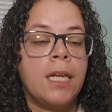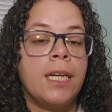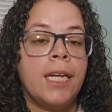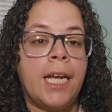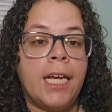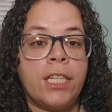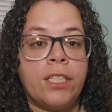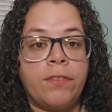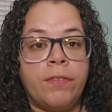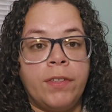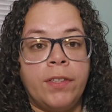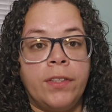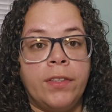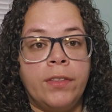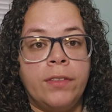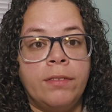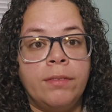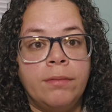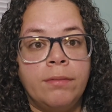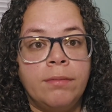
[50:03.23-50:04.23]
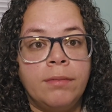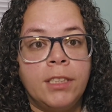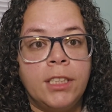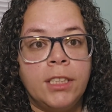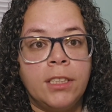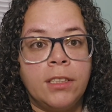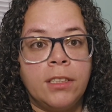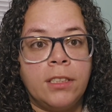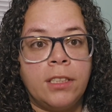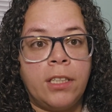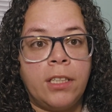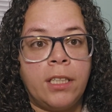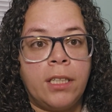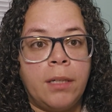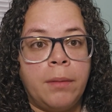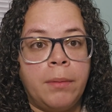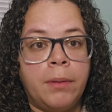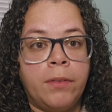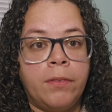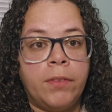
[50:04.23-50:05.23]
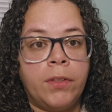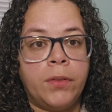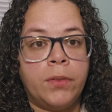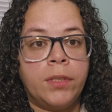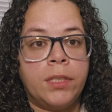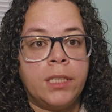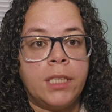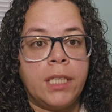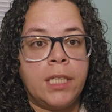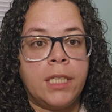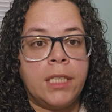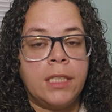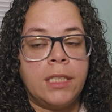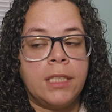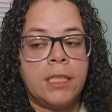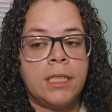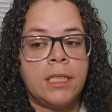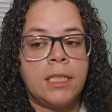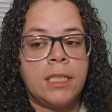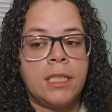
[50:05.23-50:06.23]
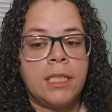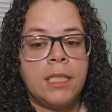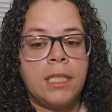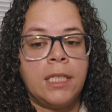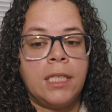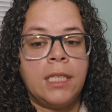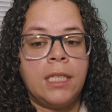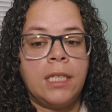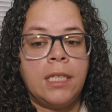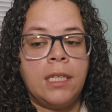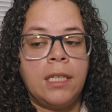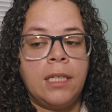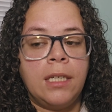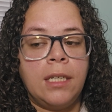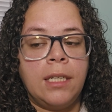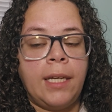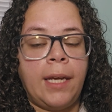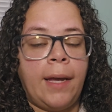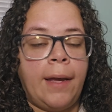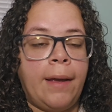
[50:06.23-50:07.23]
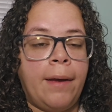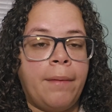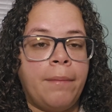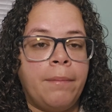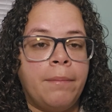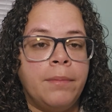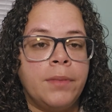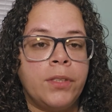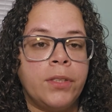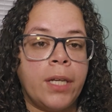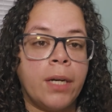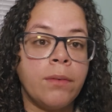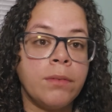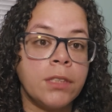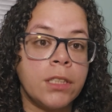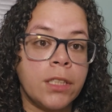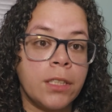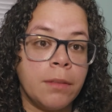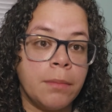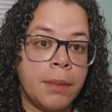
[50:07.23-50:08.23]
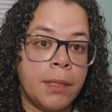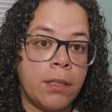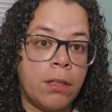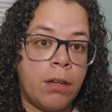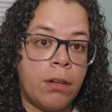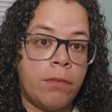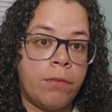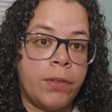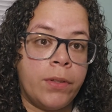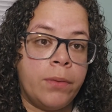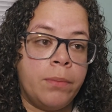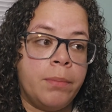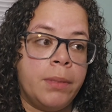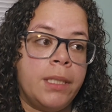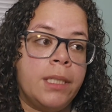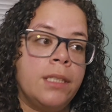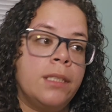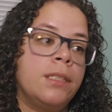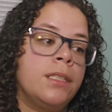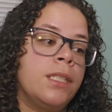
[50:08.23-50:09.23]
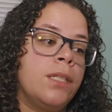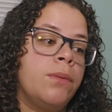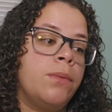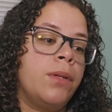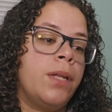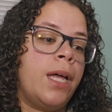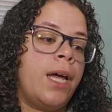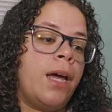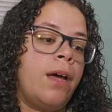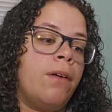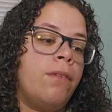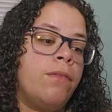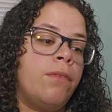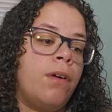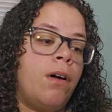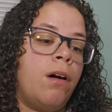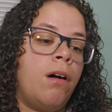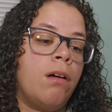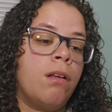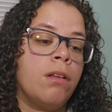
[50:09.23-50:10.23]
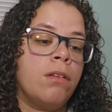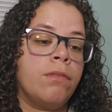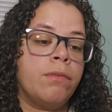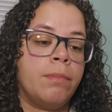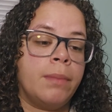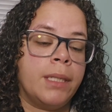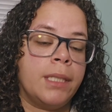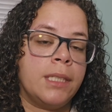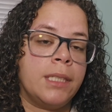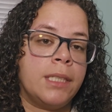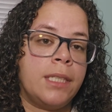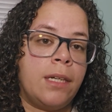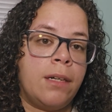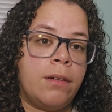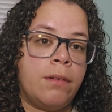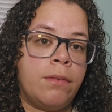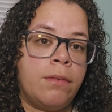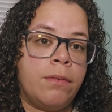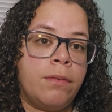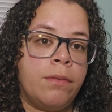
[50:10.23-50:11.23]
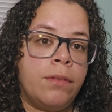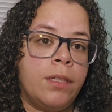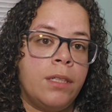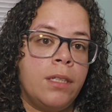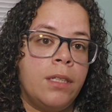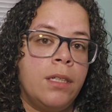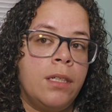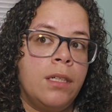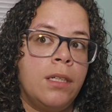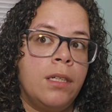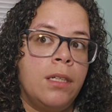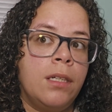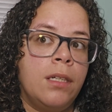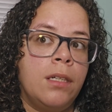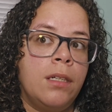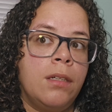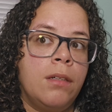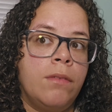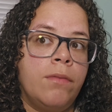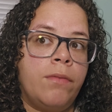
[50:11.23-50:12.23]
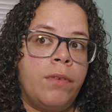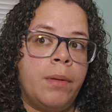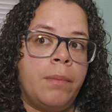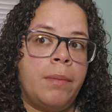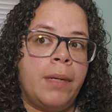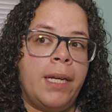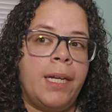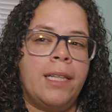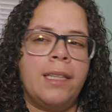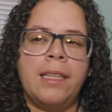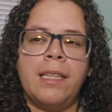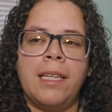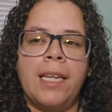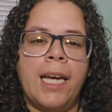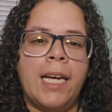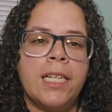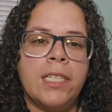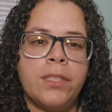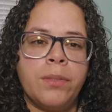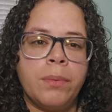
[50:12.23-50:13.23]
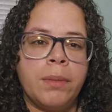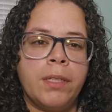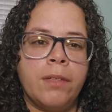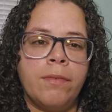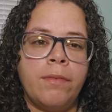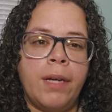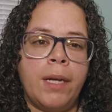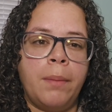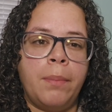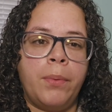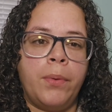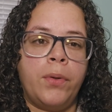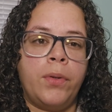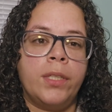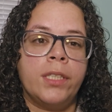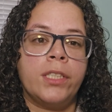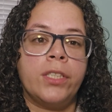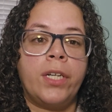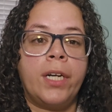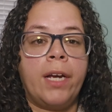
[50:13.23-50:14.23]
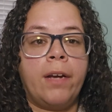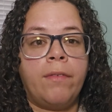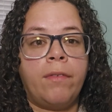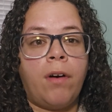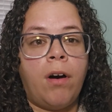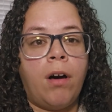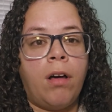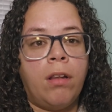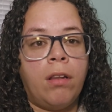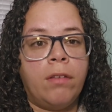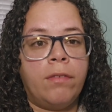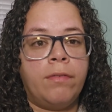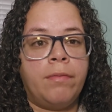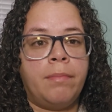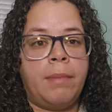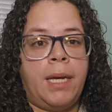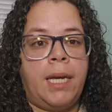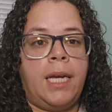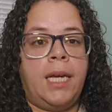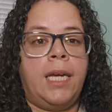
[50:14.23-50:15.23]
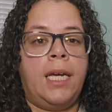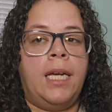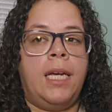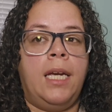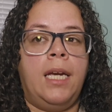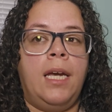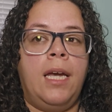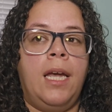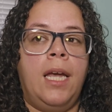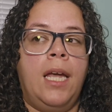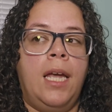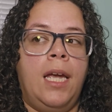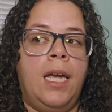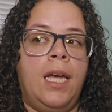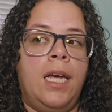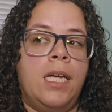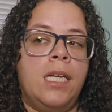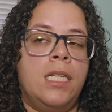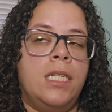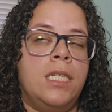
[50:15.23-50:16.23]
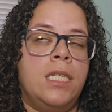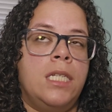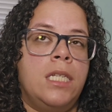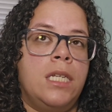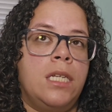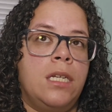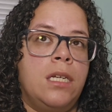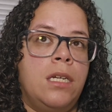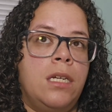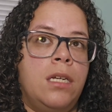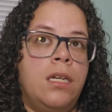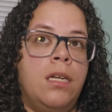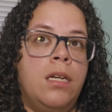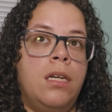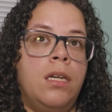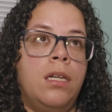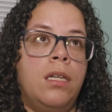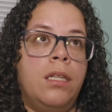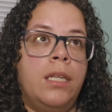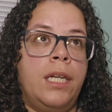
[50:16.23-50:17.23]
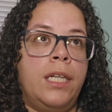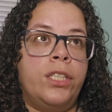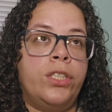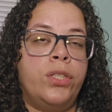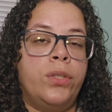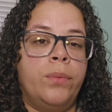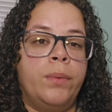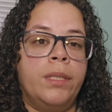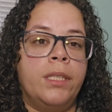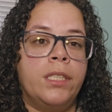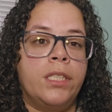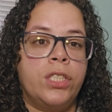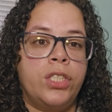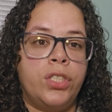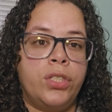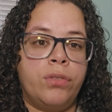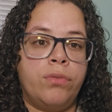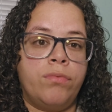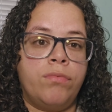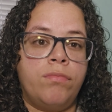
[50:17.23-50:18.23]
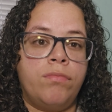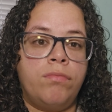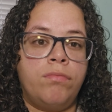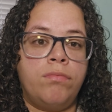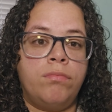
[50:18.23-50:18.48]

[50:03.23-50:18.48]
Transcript: Nashville. She's gonna start a couple of those things. Yeah, so that one's gonna be a long film because it will have all of my stuff from like the last week of April. It's gonna have all of May and like 2 weeks of June,